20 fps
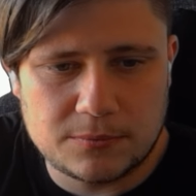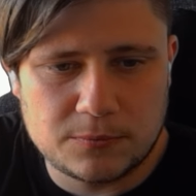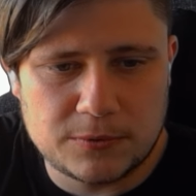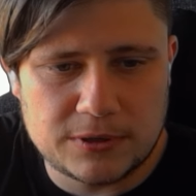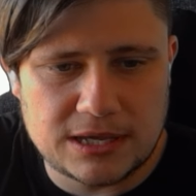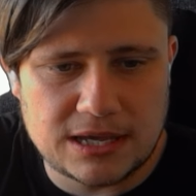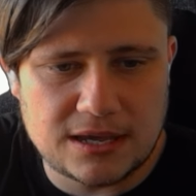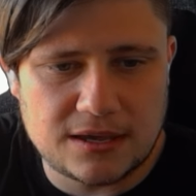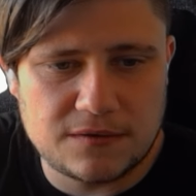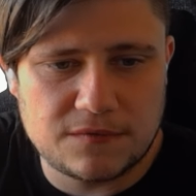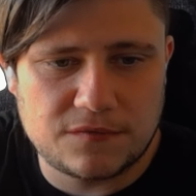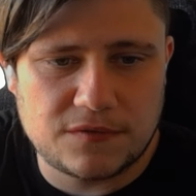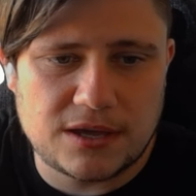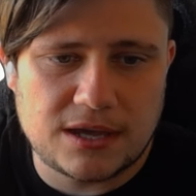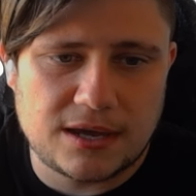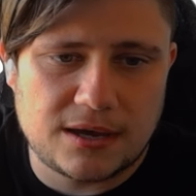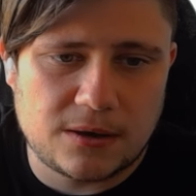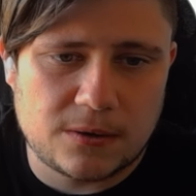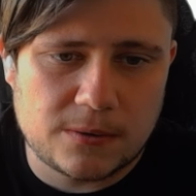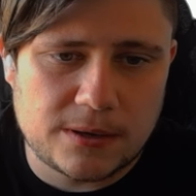We have
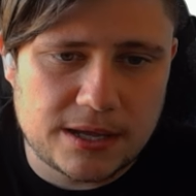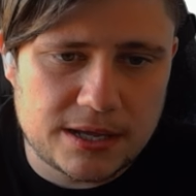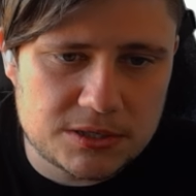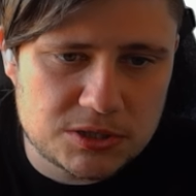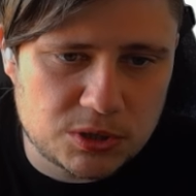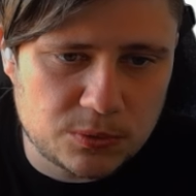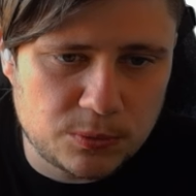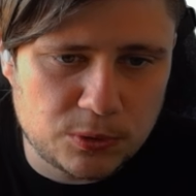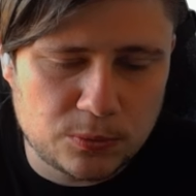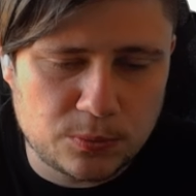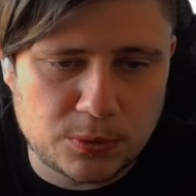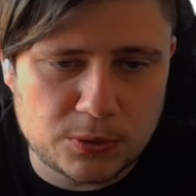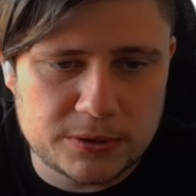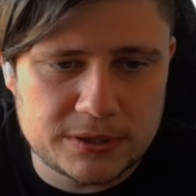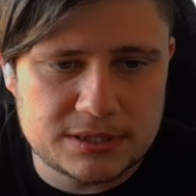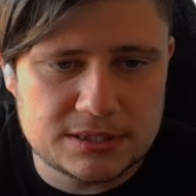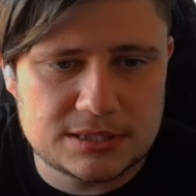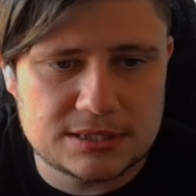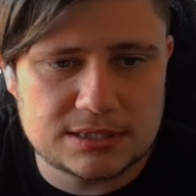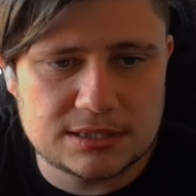our attribute
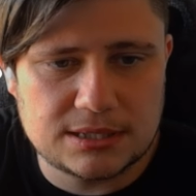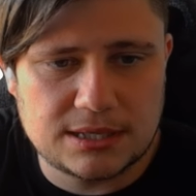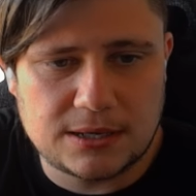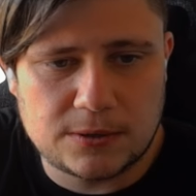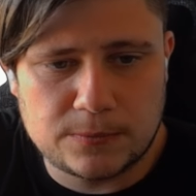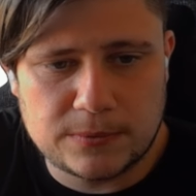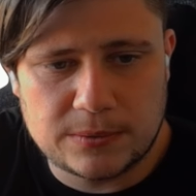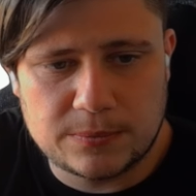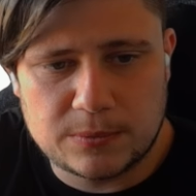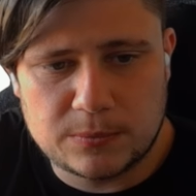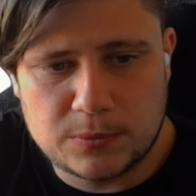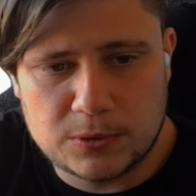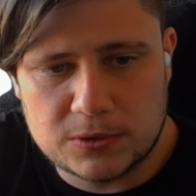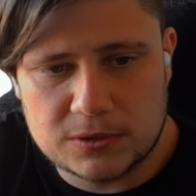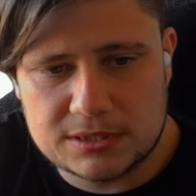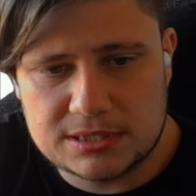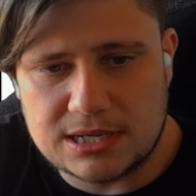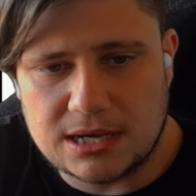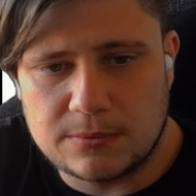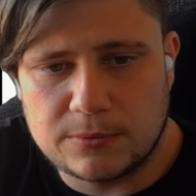points, our weapon
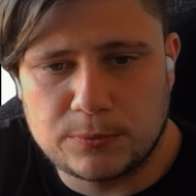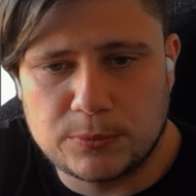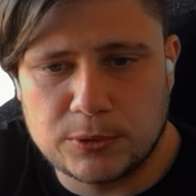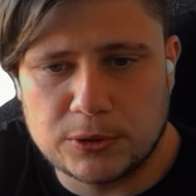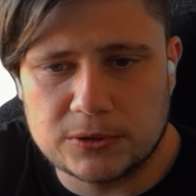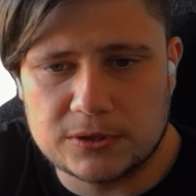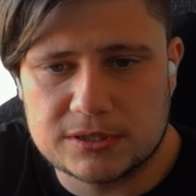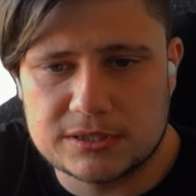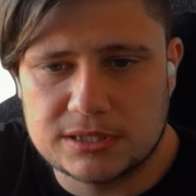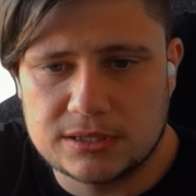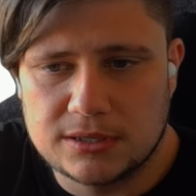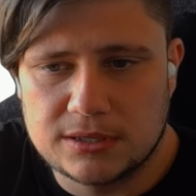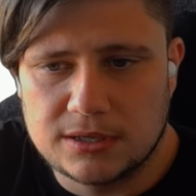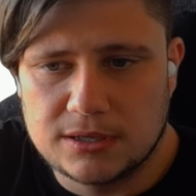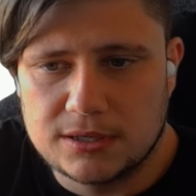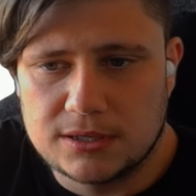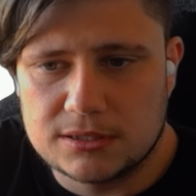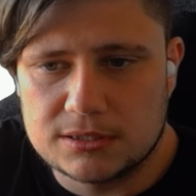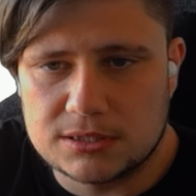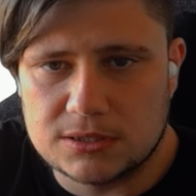perks, armor perks.
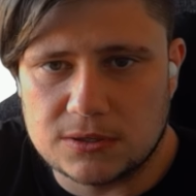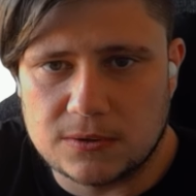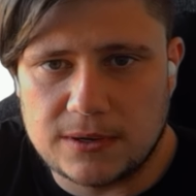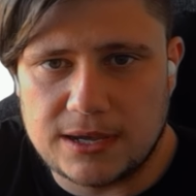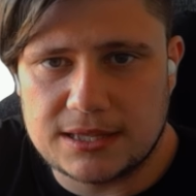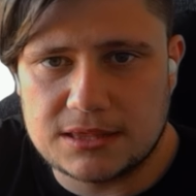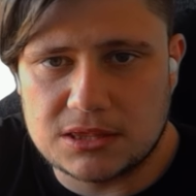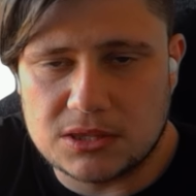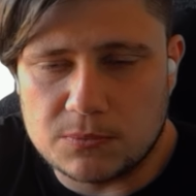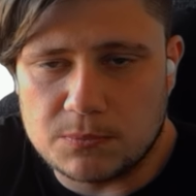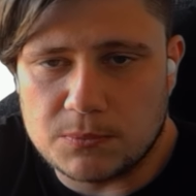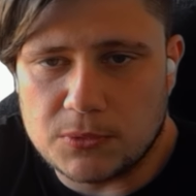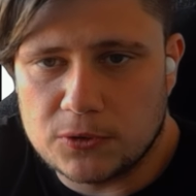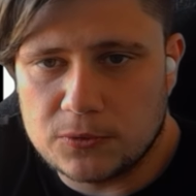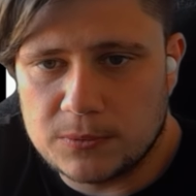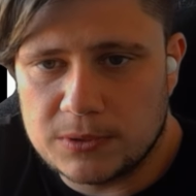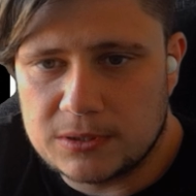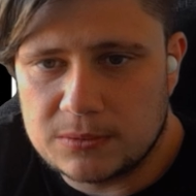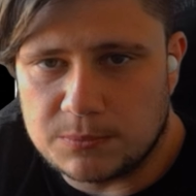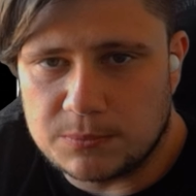So at the
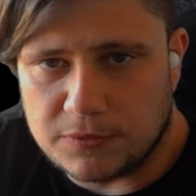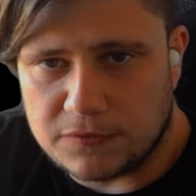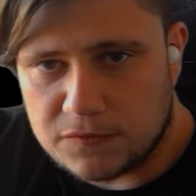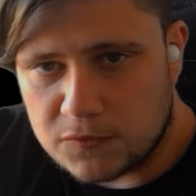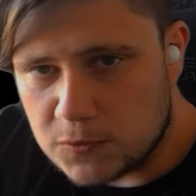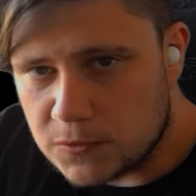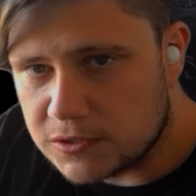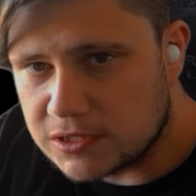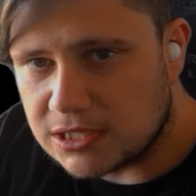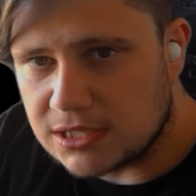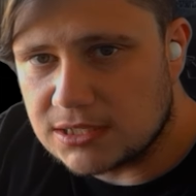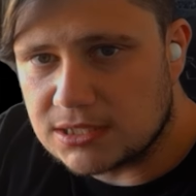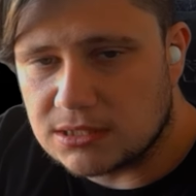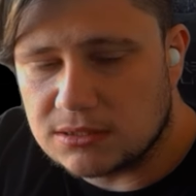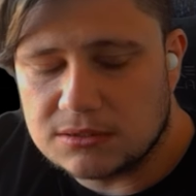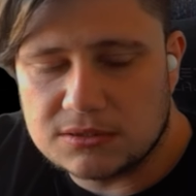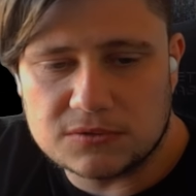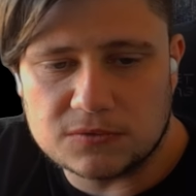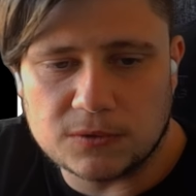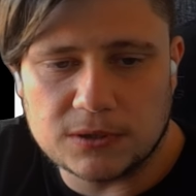moment, before
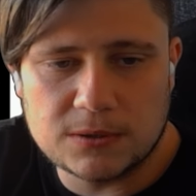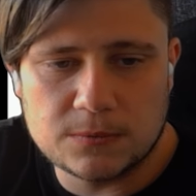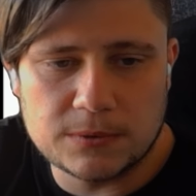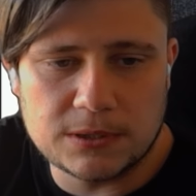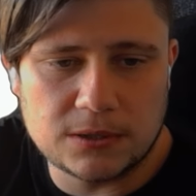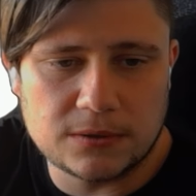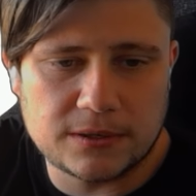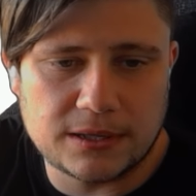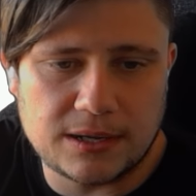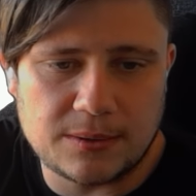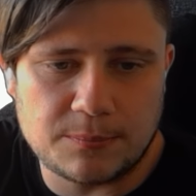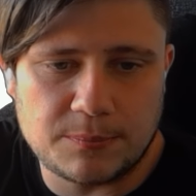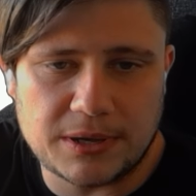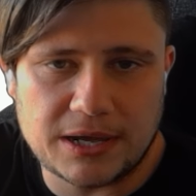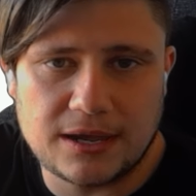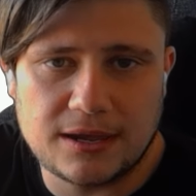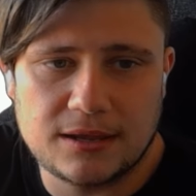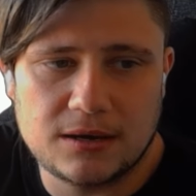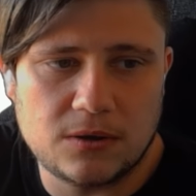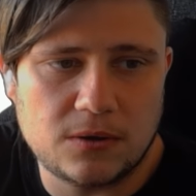season 3, we're looking at
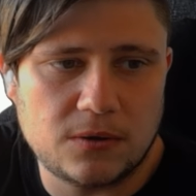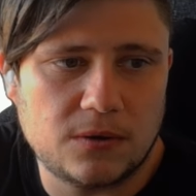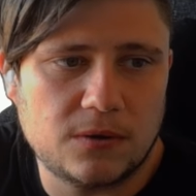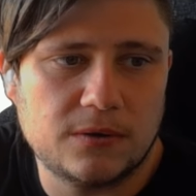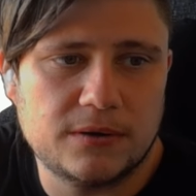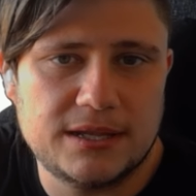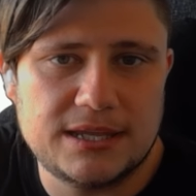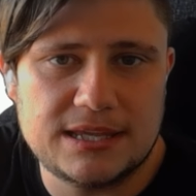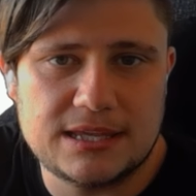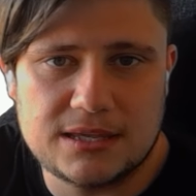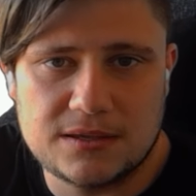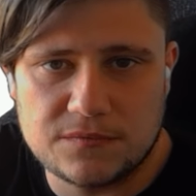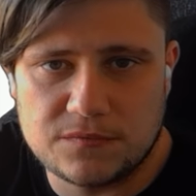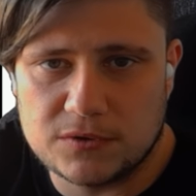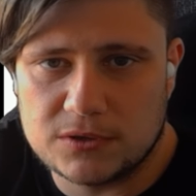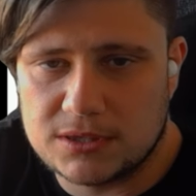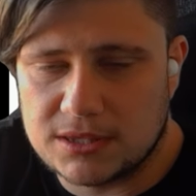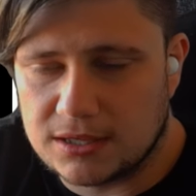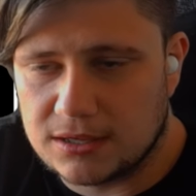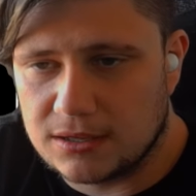Bane on
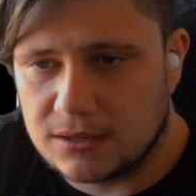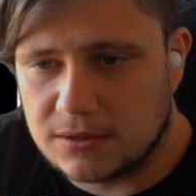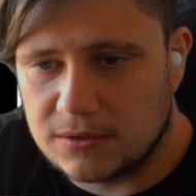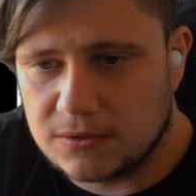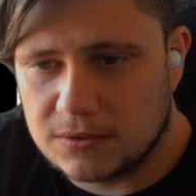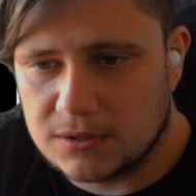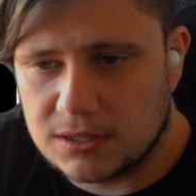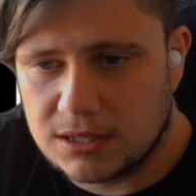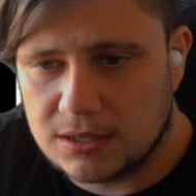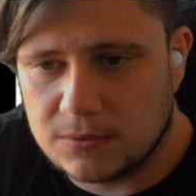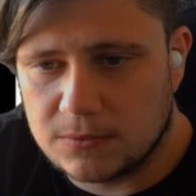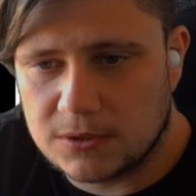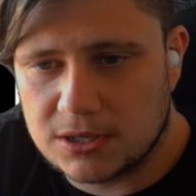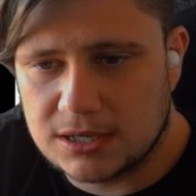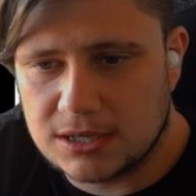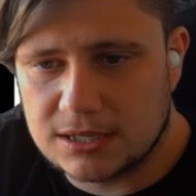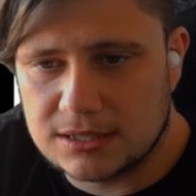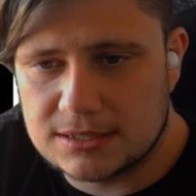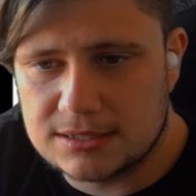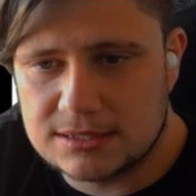everything. I don't care what
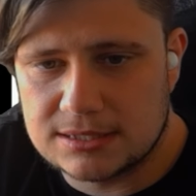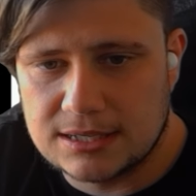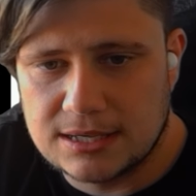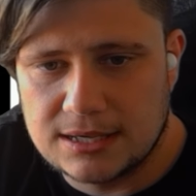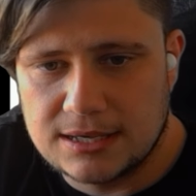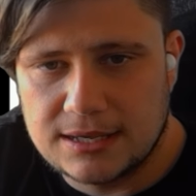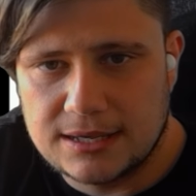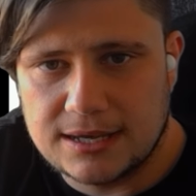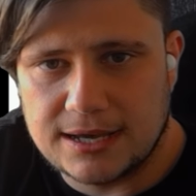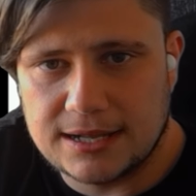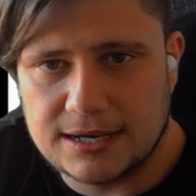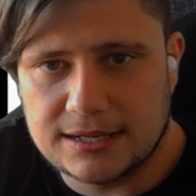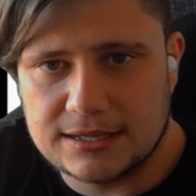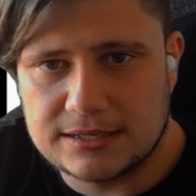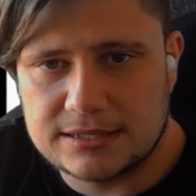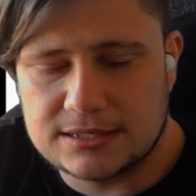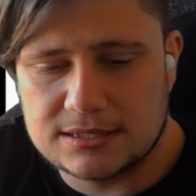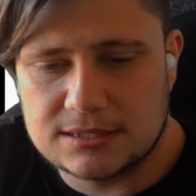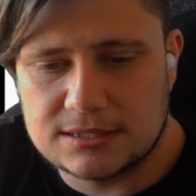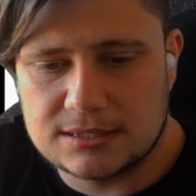it is,
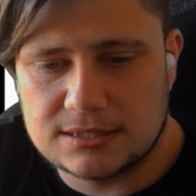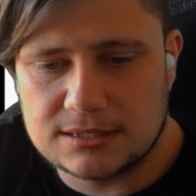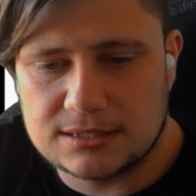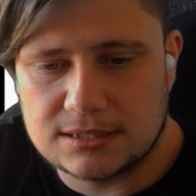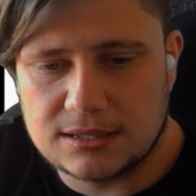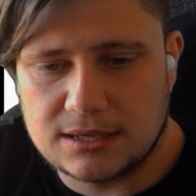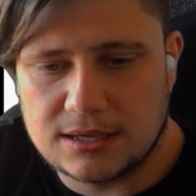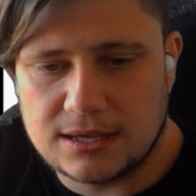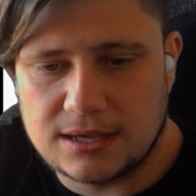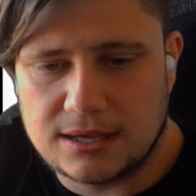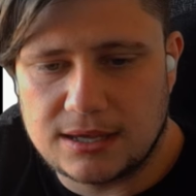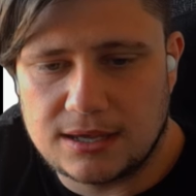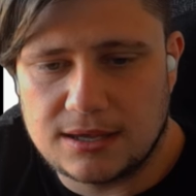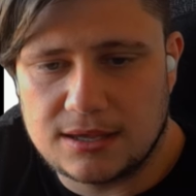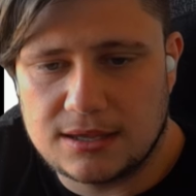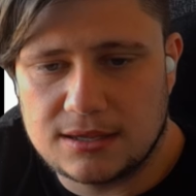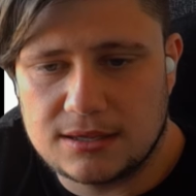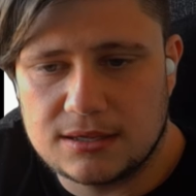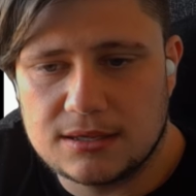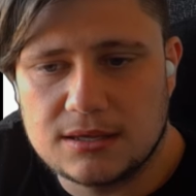unless it's
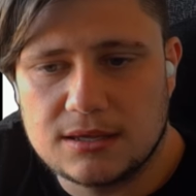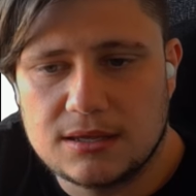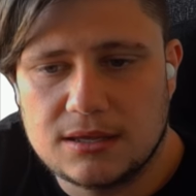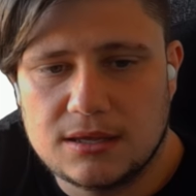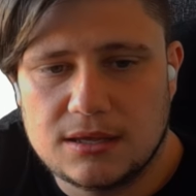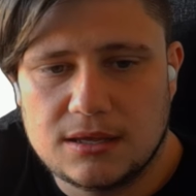a